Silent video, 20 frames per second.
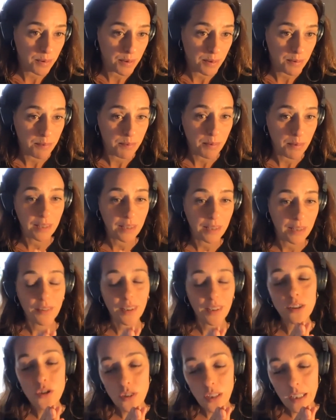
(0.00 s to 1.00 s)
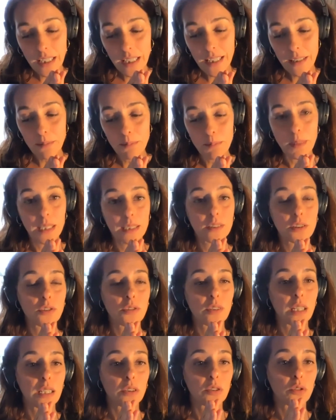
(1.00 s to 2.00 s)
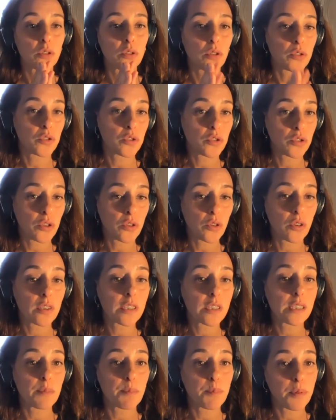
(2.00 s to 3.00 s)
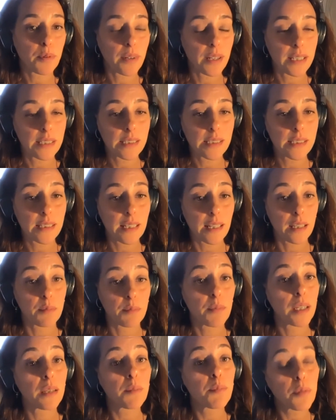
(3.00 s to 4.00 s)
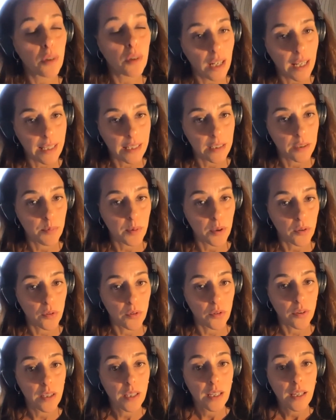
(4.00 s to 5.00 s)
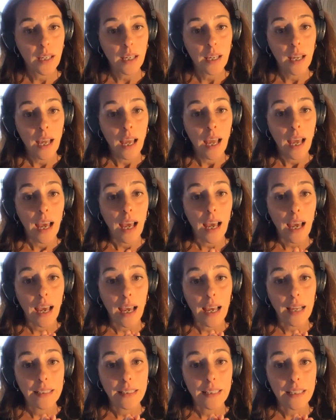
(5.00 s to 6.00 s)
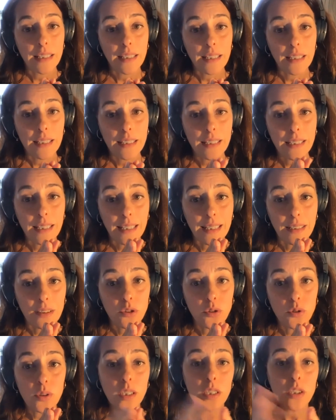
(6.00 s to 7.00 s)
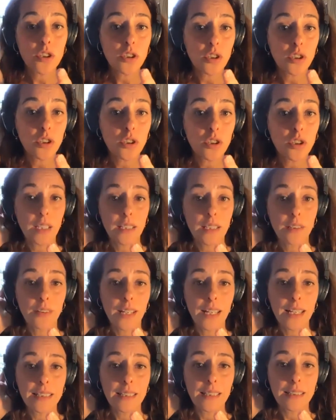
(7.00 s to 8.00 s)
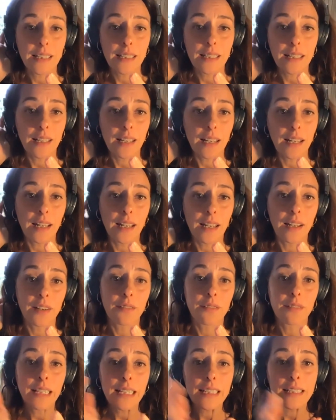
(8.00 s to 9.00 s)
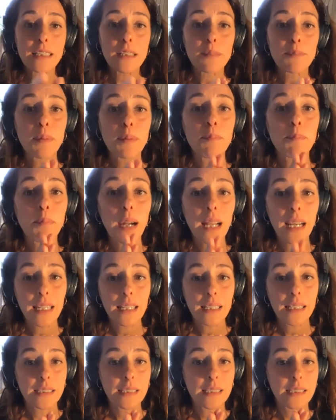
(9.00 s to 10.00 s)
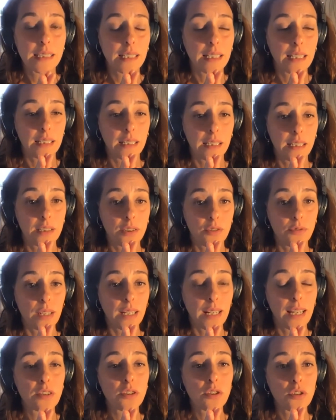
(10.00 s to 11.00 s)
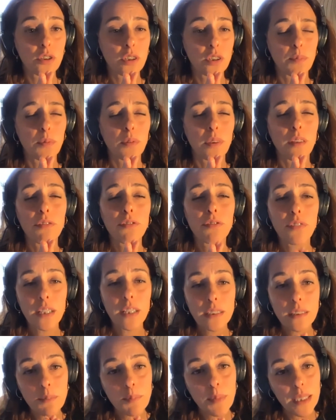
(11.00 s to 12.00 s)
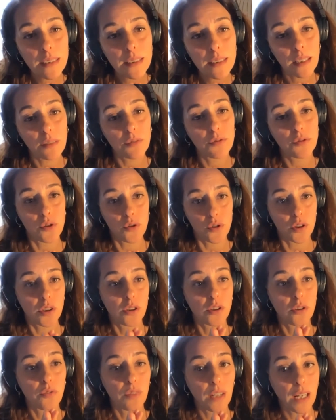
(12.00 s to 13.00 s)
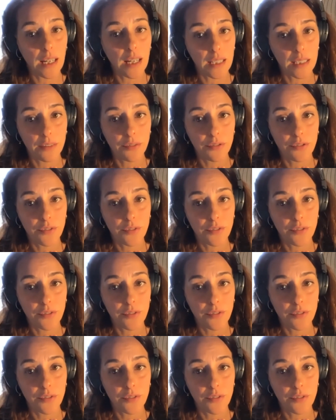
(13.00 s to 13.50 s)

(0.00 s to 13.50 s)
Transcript: but gradually man tried to control, suppress, and manipulate both. And in doing so, he created a really deep imbalance in his relationship with the fundamental forces of life.